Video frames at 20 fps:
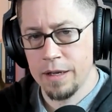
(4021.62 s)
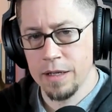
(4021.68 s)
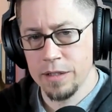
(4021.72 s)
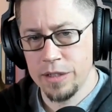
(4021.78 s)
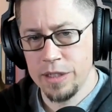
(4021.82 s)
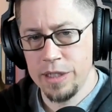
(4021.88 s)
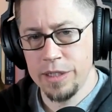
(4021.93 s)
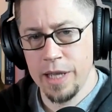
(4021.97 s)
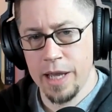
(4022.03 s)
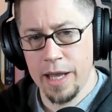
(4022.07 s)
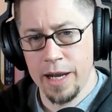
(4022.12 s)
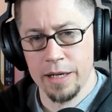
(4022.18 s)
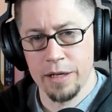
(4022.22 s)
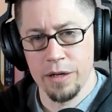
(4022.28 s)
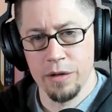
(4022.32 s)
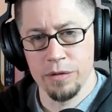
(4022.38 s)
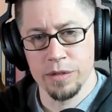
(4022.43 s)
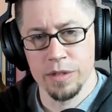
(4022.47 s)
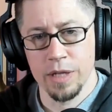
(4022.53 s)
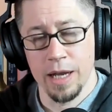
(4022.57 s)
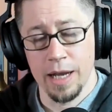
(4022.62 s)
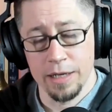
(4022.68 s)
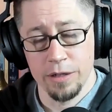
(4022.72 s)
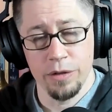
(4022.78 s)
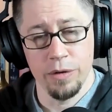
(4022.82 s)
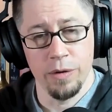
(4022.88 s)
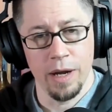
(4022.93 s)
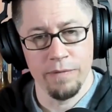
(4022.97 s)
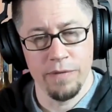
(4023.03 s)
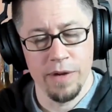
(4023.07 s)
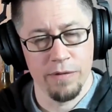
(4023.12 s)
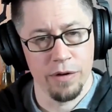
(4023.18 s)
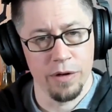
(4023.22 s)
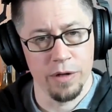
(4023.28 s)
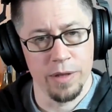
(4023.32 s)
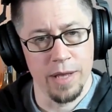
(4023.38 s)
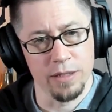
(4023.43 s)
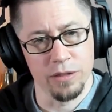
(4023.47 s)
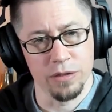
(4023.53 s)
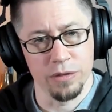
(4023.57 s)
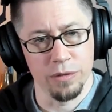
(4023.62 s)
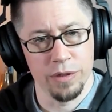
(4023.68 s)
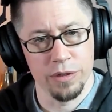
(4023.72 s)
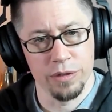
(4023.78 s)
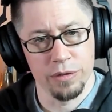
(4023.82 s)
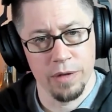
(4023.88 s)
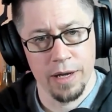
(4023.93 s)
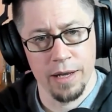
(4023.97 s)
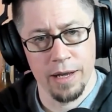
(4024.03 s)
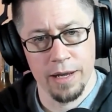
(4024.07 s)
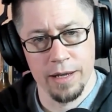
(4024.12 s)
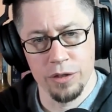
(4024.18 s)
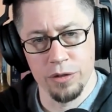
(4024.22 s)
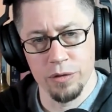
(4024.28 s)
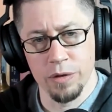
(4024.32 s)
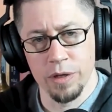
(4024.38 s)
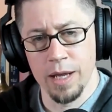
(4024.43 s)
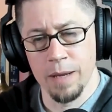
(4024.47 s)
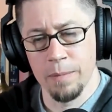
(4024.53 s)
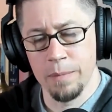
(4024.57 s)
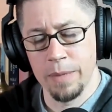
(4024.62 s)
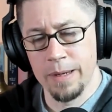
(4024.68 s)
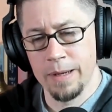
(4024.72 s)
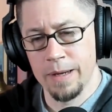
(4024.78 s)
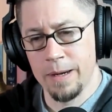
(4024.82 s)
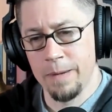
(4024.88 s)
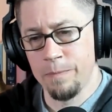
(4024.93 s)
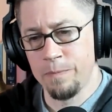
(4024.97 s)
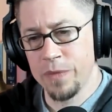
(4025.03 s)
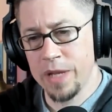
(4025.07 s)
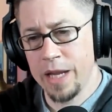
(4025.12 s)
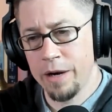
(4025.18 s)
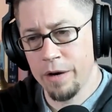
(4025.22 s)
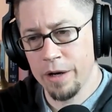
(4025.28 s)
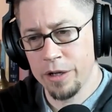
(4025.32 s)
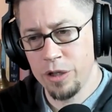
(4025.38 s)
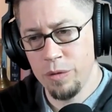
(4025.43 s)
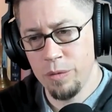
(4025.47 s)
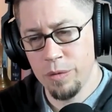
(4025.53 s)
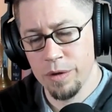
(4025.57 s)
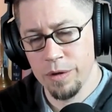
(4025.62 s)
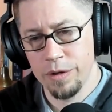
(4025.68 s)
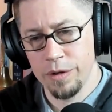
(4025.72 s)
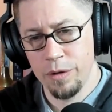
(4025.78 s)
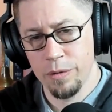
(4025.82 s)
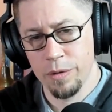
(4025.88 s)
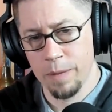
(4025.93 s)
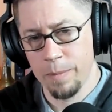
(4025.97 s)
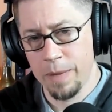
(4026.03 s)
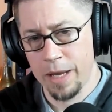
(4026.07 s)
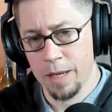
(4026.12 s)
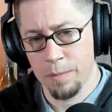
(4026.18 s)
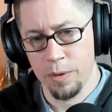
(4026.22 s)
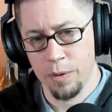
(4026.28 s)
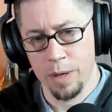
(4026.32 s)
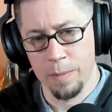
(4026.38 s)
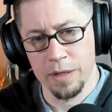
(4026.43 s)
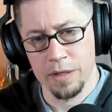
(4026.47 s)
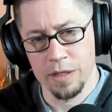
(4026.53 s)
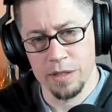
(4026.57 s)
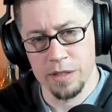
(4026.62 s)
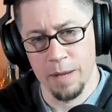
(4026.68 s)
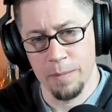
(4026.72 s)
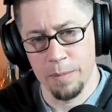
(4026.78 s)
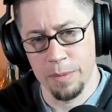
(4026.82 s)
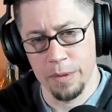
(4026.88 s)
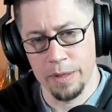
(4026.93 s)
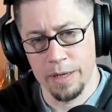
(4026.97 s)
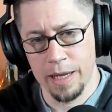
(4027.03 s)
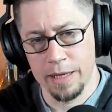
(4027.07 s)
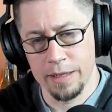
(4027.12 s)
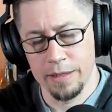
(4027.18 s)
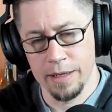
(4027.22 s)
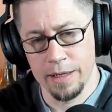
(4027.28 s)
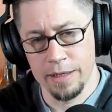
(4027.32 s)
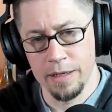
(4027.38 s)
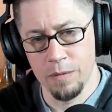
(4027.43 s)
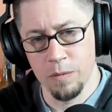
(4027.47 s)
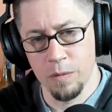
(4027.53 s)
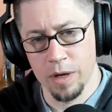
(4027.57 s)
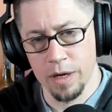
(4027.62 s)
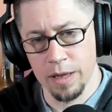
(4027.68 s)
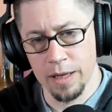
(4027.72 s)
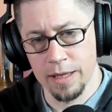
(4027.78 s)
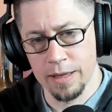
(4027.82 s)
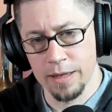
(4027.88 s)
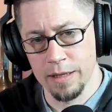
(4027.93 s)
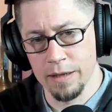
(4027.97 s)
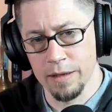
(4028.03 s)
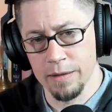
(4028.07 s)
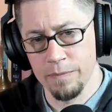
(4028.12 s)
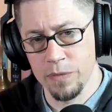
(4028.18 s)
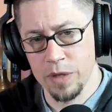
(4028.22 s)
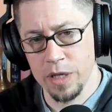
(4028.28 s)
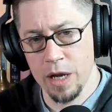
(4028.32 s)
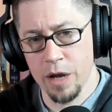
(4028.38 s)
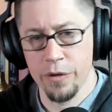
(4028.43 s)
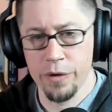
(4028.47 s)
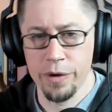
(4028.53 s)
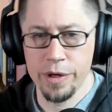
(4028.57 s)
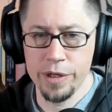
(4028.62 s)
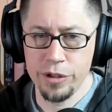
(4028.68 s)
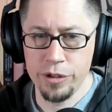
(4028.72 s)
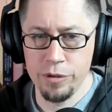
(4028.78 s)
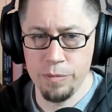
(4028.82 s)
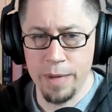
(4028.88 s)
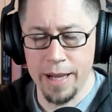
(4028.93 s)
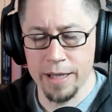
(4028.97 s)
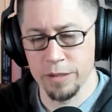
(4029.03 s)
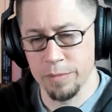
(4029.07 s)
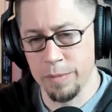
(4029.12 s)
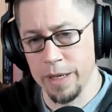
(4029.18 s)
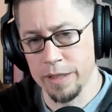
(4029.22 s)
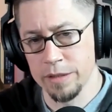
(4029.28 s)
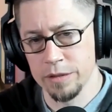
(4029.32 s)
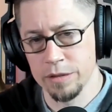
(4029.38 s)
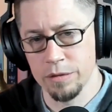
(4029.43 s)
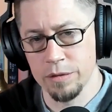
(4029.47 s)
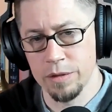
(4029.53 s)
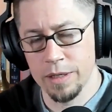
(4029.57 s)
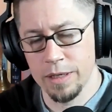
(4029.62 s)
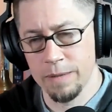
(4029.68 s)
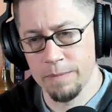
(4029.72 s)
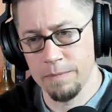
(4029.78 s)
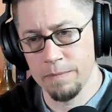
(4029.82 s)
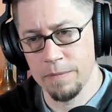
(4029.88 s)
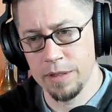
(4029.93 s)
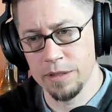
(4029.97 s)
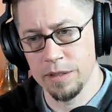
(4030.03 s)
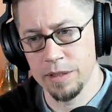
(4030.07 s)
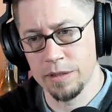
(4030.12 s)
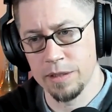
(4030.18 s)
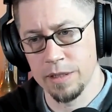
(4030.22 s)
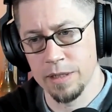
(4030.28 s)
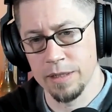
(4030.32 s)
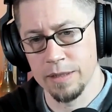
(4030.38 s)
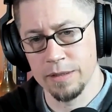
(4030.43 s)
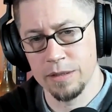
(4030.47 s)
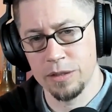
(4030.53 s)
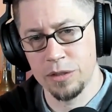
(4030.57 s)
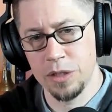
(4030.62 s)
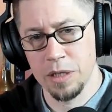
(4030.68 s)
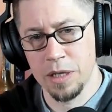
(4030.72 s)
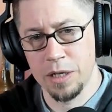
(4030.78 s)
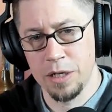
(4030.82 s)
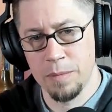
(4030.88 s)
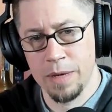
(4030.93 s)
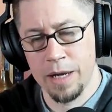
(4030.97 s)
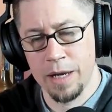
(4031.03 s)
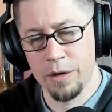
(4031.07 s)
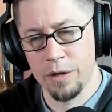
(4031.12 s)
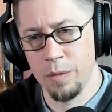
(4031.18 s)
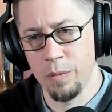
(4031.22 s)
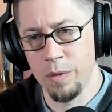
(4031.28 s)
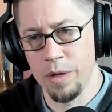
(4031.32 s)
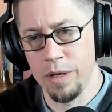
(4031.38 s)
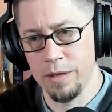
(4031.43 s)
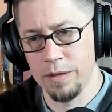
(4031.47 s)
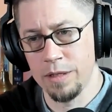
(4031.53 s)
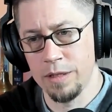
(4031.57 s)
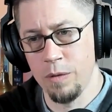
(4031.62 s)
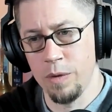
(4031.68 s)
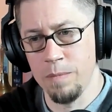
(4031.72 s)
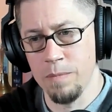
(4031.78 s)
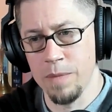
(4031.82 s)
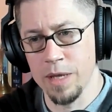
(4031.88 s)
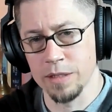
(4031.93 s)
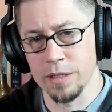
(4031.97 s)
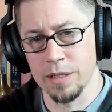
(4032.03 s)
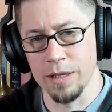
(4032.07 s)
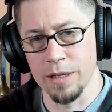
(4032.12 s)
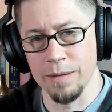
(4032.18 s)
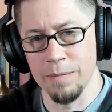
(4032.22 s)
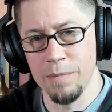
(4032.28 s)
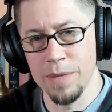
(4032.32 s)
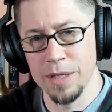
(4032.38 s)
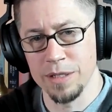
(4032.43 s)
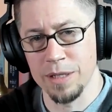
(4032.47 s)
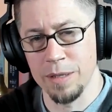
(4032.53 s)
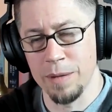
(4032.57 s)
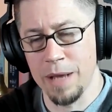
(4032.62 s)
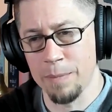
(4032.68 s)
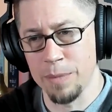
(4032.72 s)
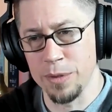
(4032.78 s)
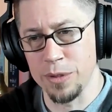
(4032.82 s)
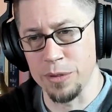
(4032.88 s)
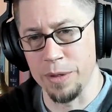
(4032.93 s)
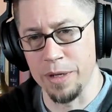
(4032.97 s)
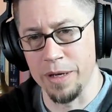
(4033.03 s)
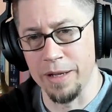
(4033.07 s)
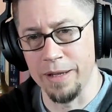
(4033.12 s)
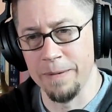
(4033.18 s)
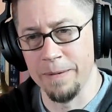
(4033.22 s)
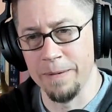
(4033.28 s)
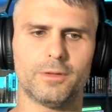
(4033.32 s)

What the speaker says: Because these anecdotes, I've never heard that story, so I enjoy that. But Eric, you were going to make a point about the temple, and I didn't want to let the other issue pass by. So is it still on your mind, or did we miss the opportunity?